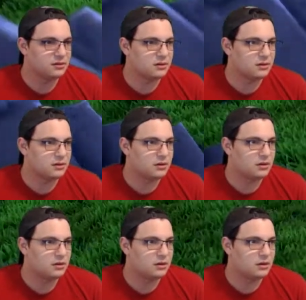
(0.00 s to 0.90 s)

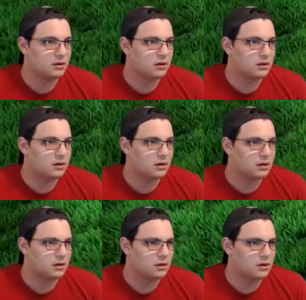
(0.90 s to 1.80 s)

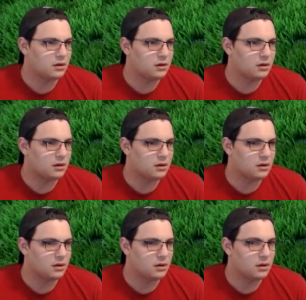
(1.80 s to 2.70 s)

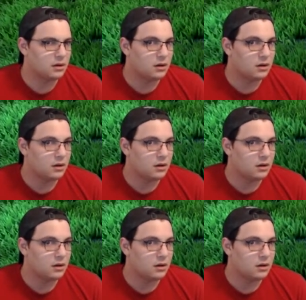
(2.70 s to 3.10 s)
(silence)